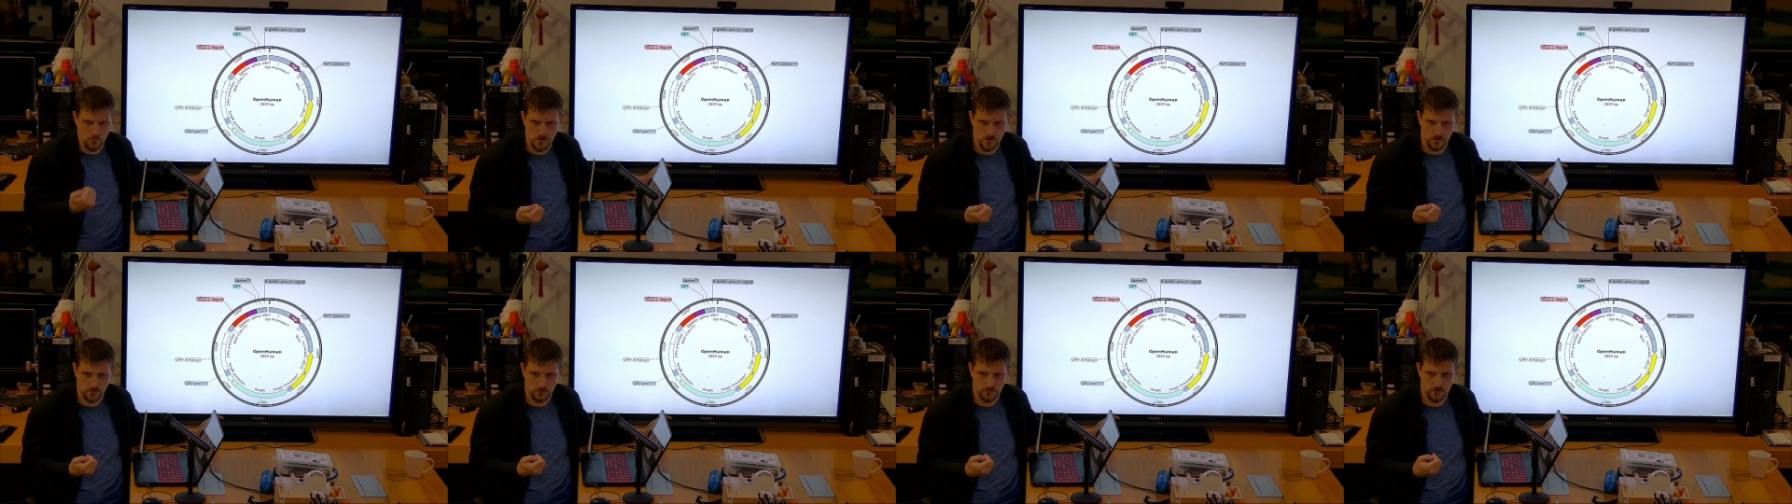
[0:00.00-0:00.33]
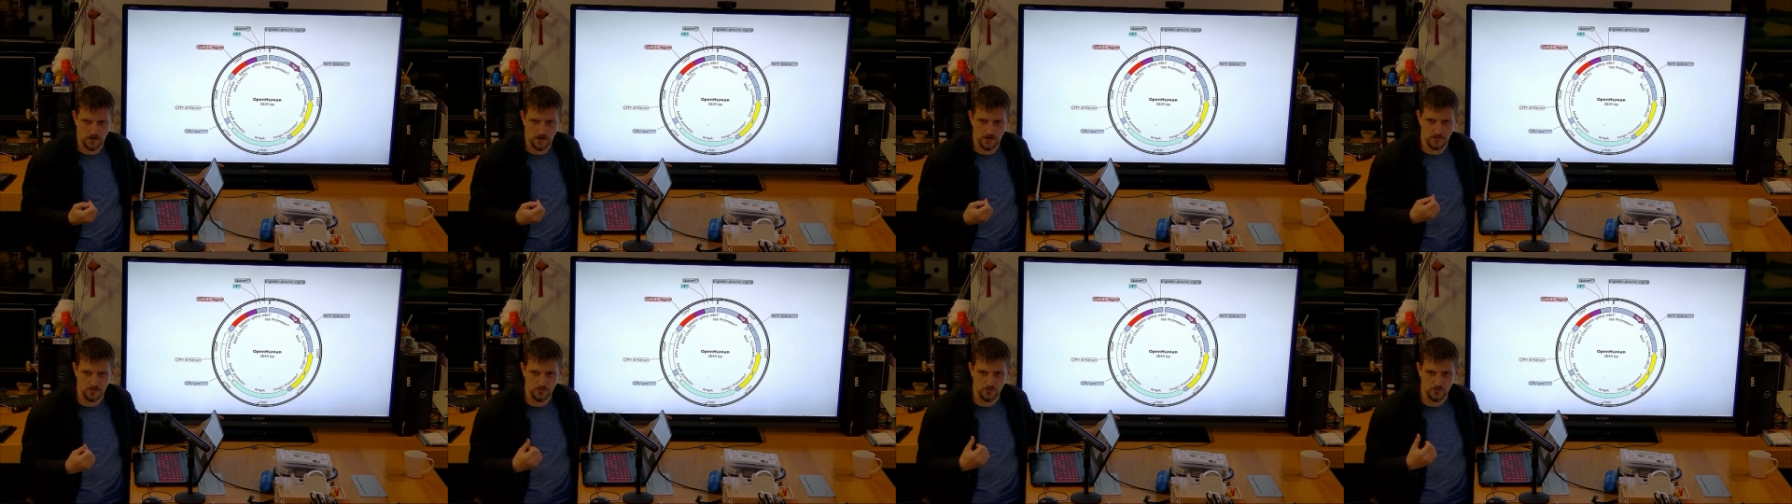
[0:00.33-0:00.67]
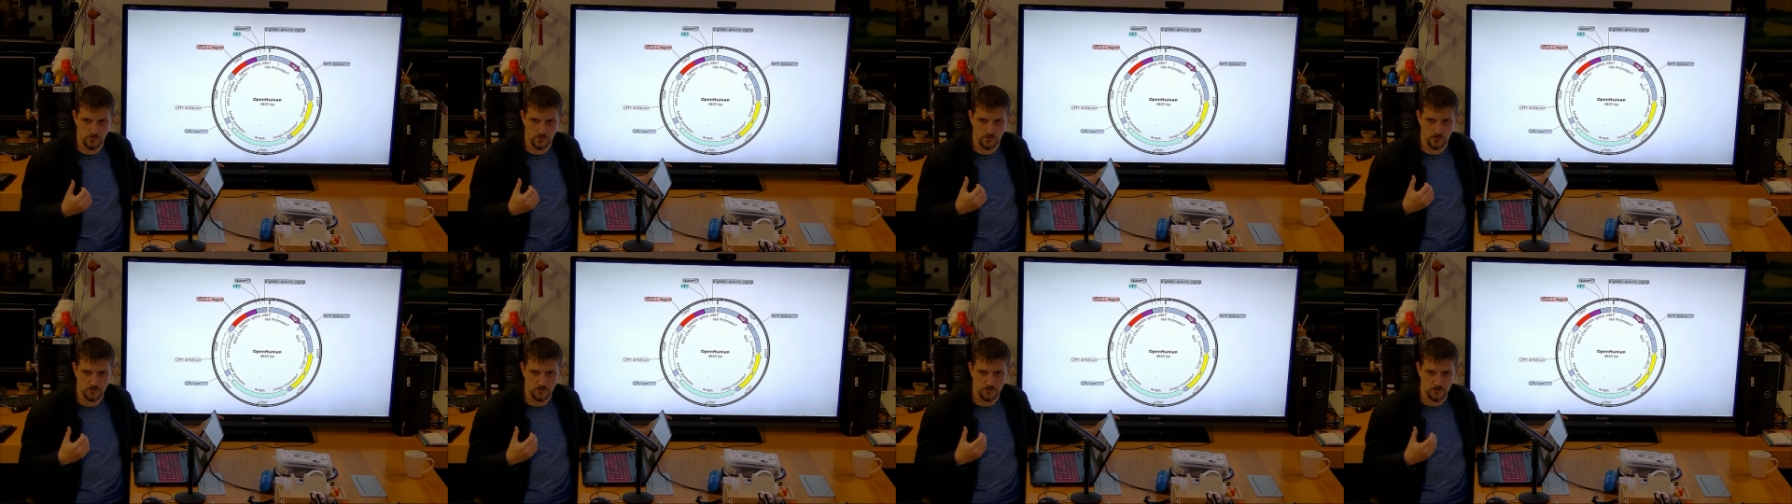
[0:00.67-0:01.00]
And and
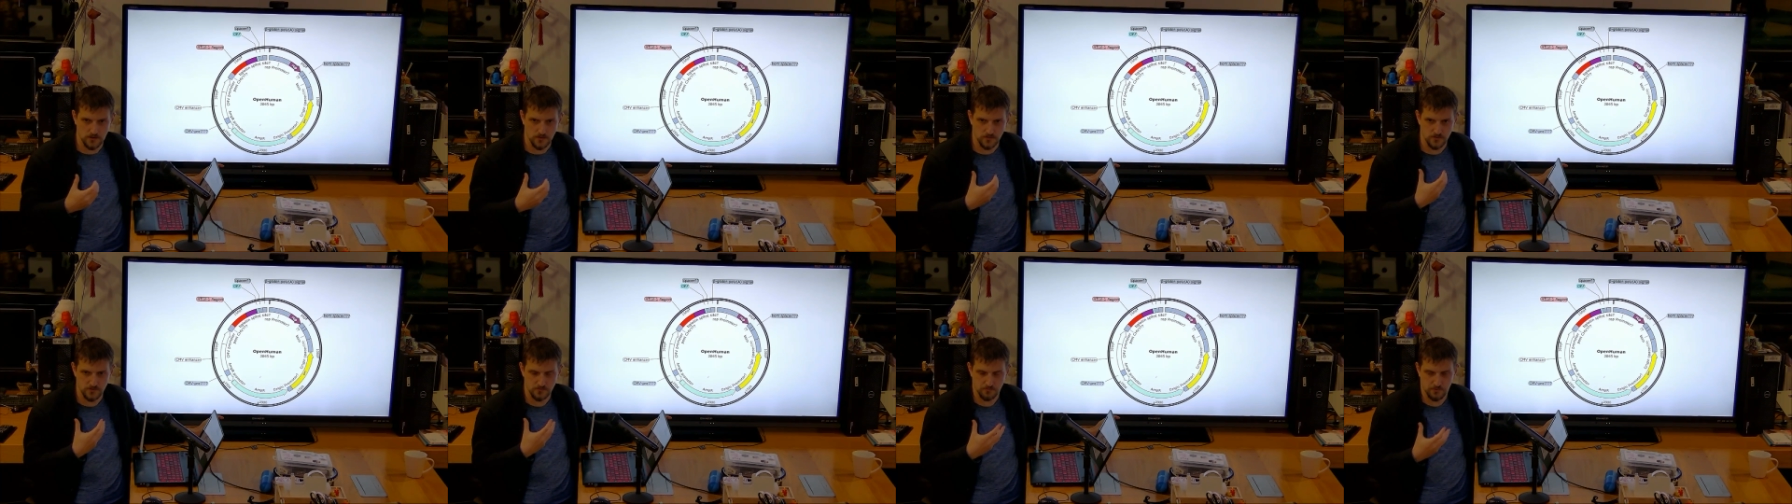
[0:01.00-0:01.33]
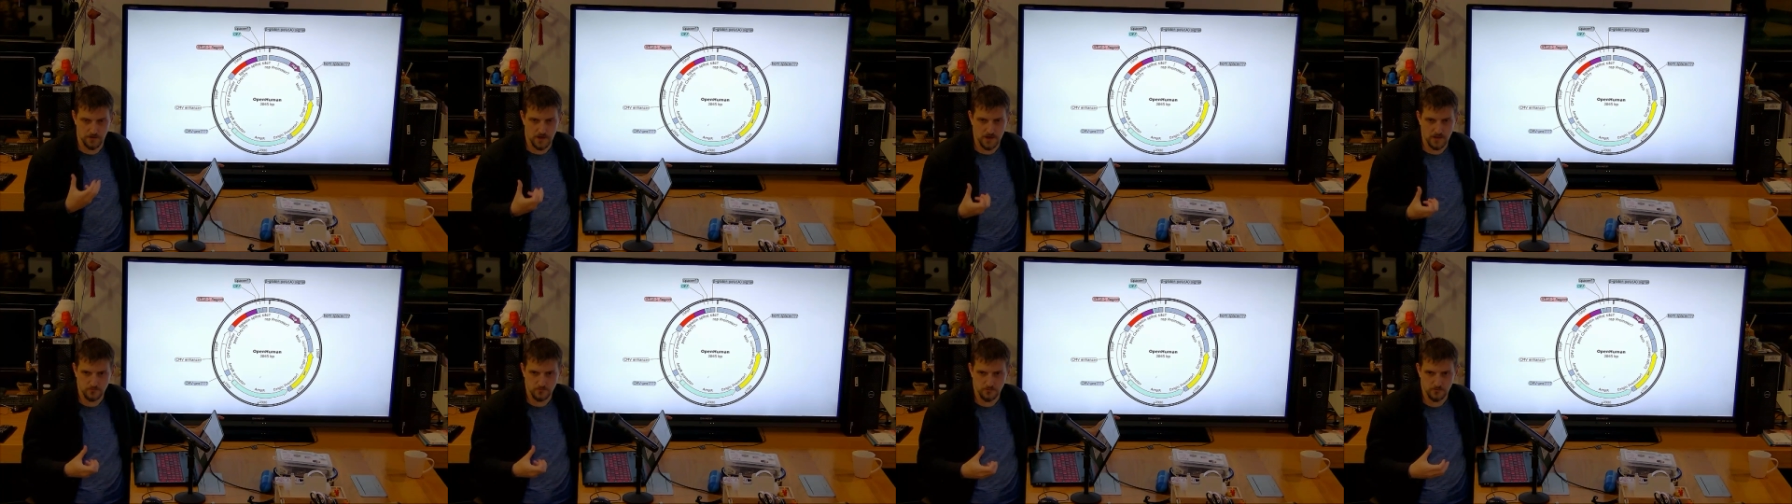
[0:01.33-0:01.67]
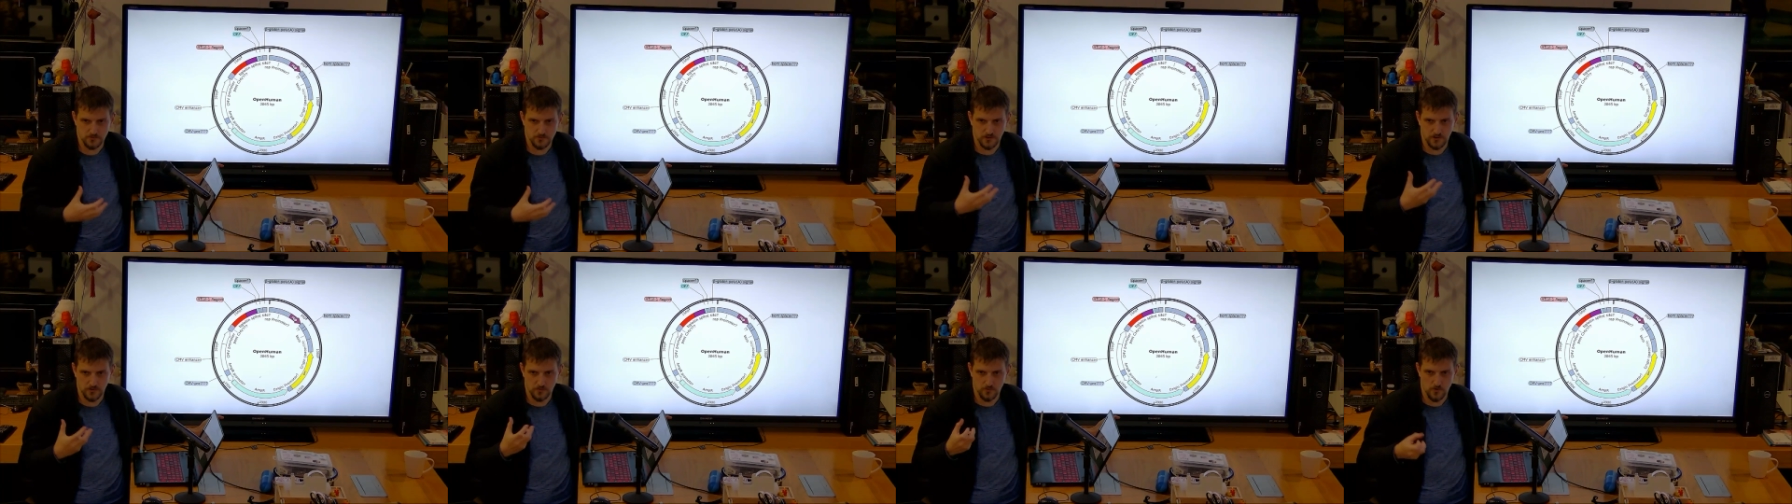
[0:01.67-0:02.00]
these plasmids can work
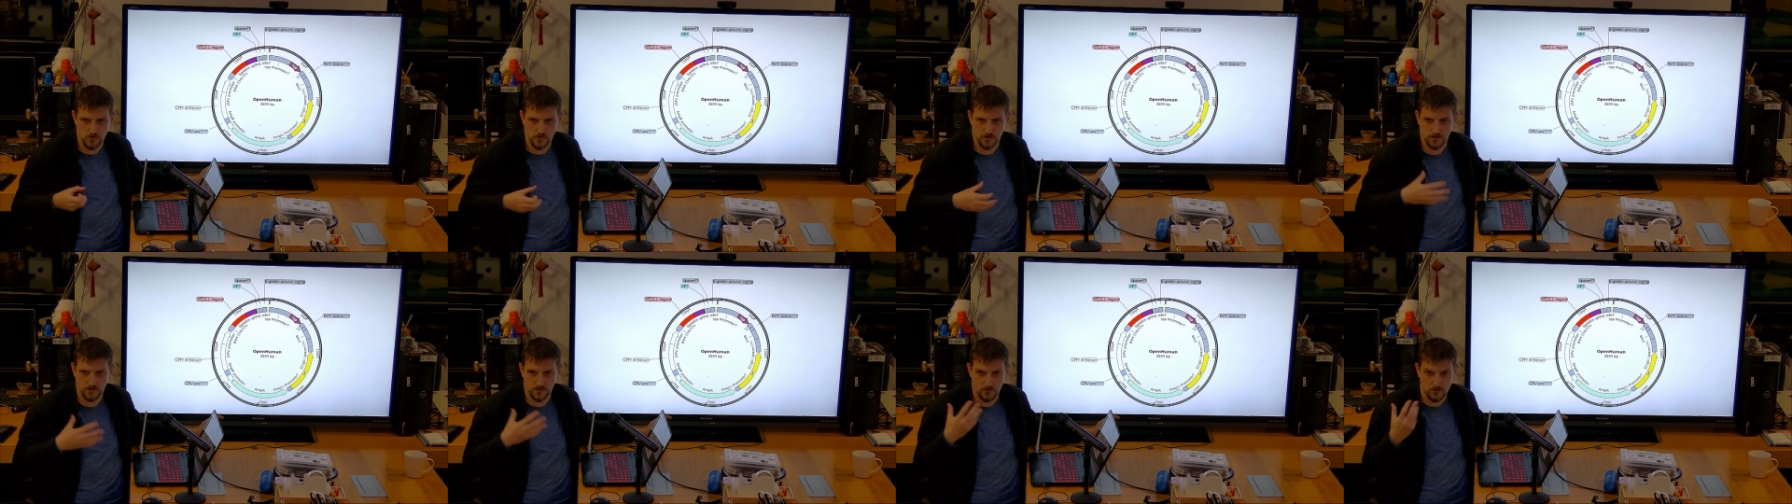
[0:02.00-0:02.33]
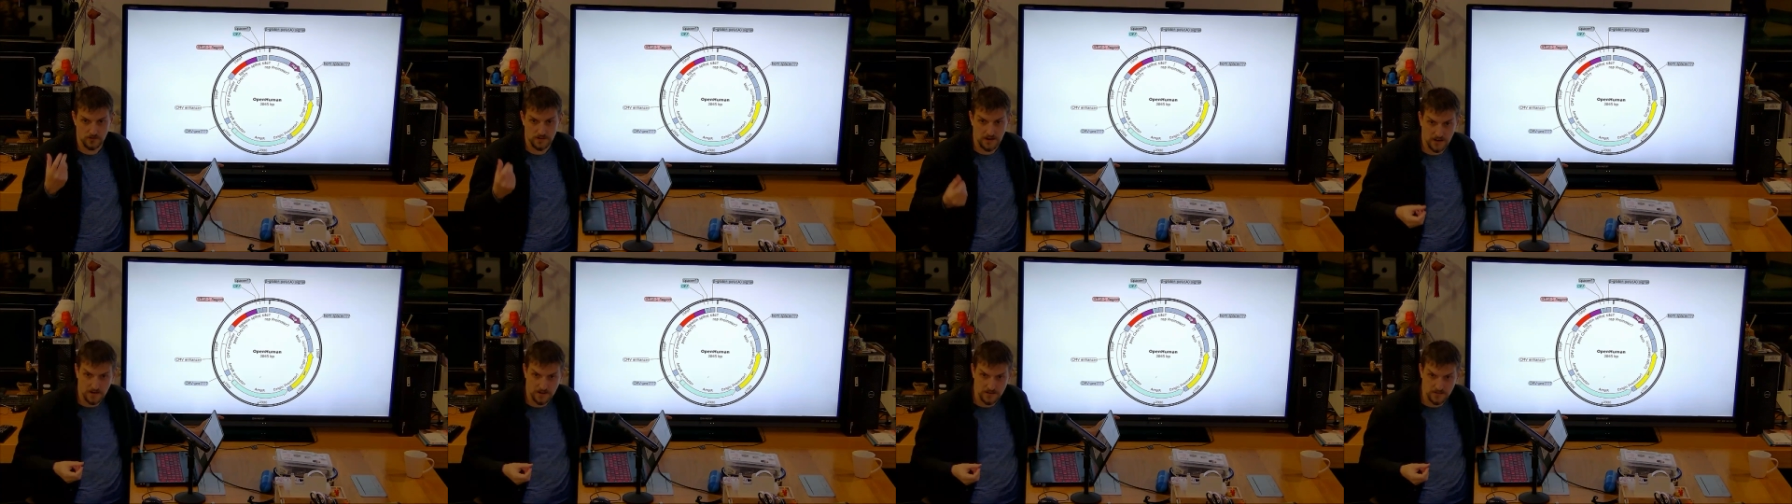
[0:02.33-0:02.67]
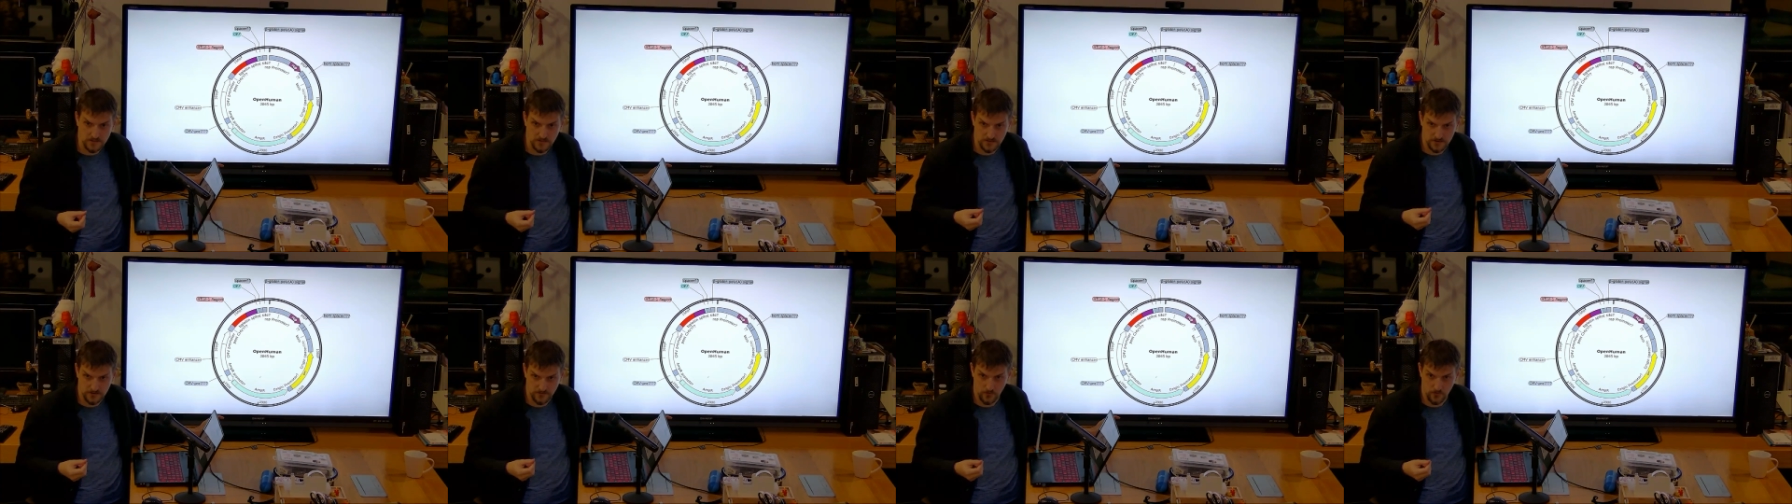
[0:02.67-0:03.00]
in all kinds of different
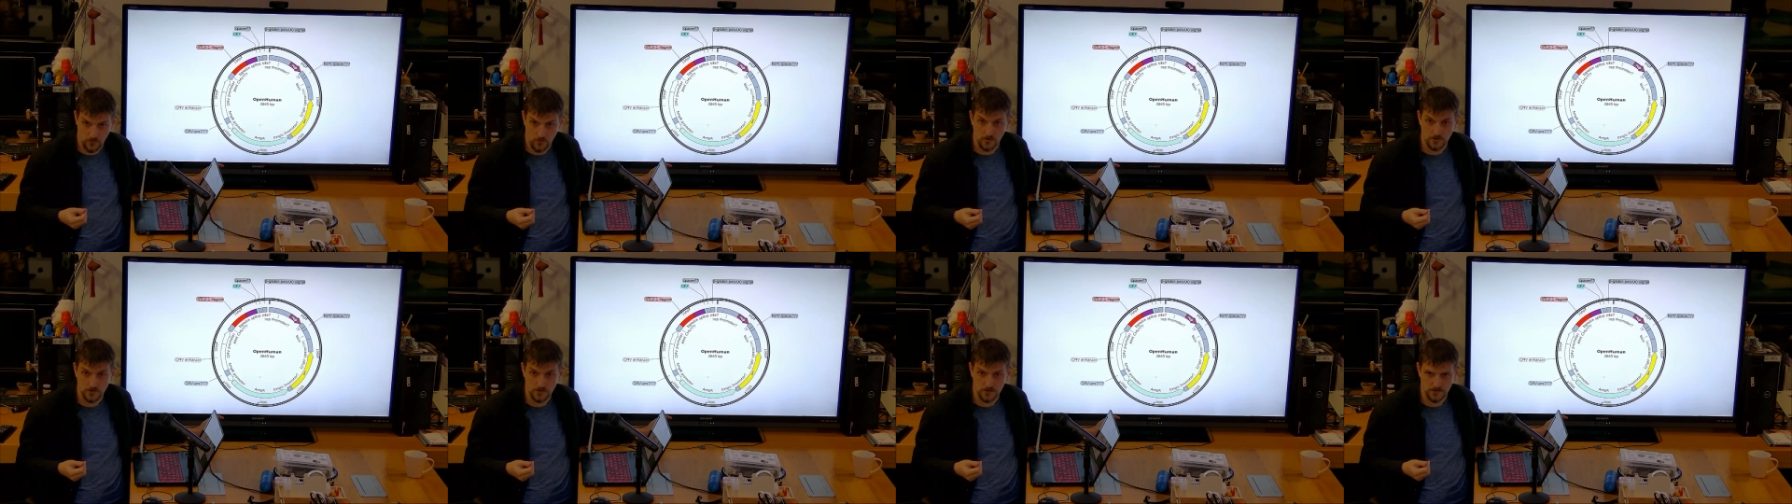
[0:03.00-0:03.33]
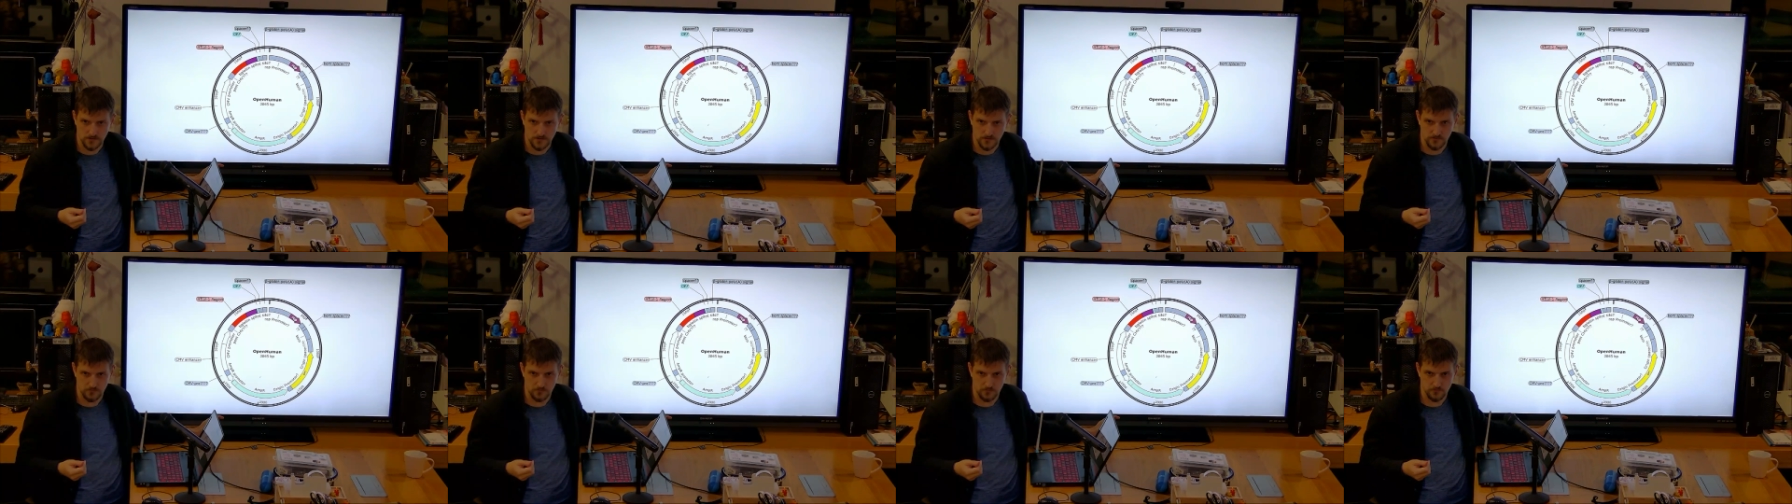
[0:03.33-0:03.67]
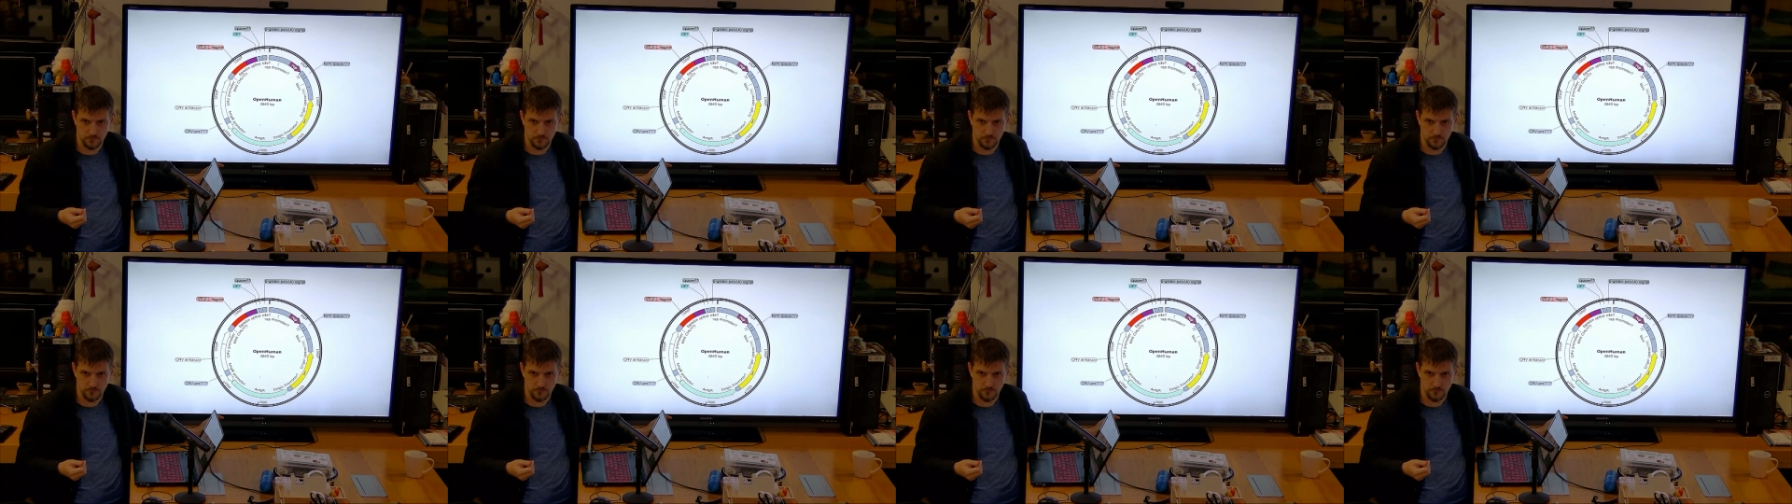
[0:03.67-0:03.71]
organisms, right?